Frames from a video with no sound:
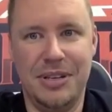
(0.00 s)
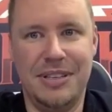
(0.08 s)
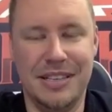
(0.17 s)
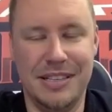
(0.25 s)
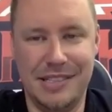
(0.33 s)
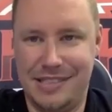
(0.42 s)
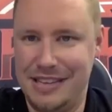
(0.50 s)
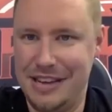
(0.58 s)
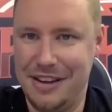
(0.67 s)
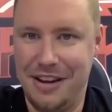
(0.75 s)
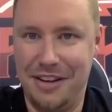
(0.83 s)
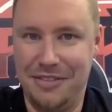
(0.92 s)
because he
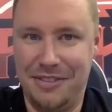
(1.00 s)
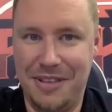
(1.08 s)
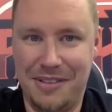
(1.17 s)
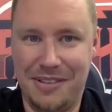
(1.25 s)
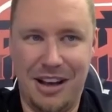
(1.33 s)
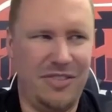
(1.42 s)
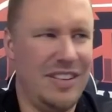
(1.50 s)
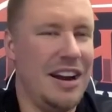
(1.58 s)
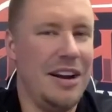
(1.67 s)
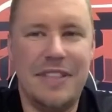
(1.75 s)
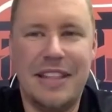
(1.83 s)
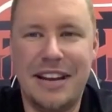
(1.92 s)
caught not
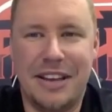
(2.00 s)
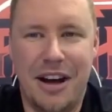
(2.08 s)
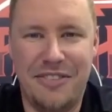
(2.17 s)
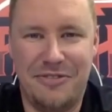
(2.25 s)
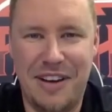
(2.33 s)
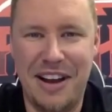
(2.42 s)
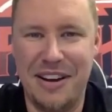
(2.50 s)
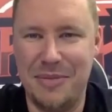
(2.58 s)
even that he caught fire.